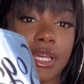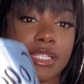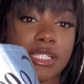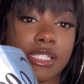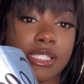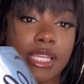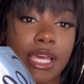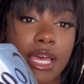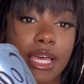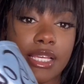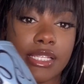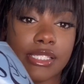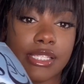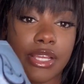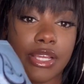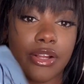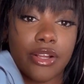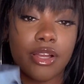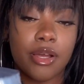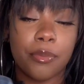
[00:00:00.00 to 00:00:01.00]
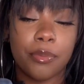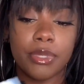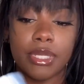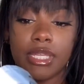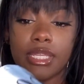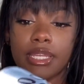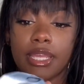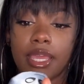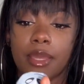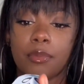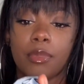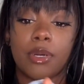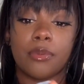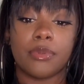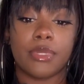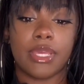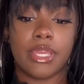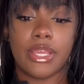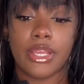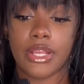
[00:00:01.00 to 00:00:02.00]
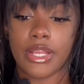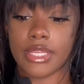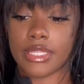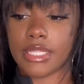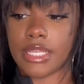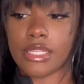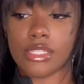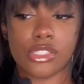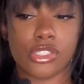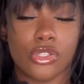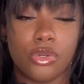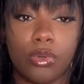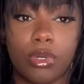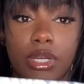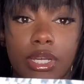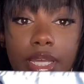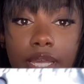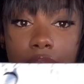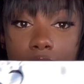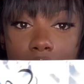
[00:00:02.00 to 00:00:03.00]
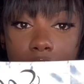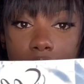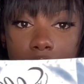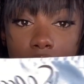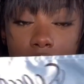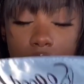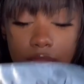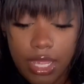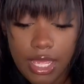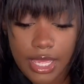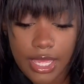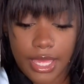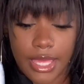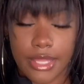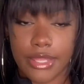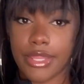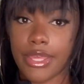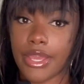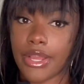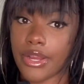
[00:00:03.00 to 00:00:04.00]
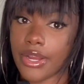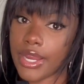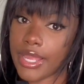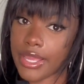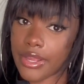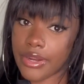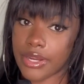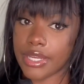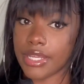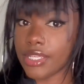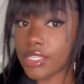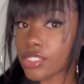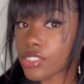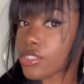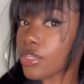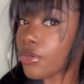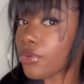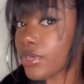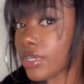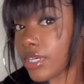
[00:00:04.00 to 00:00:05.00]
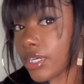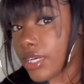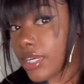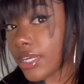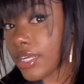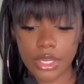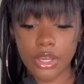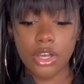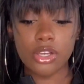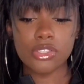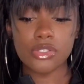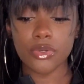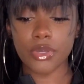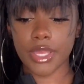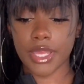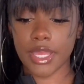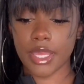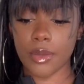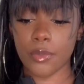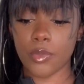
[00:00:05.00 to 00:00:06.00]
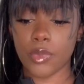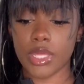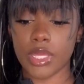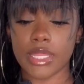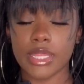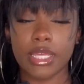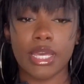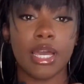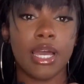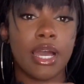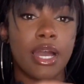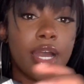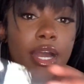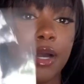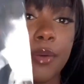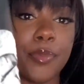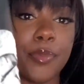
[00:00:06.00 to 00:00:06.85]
it just has their company name up there, and that's Sogoodhair, and their hair is so good. It also came with a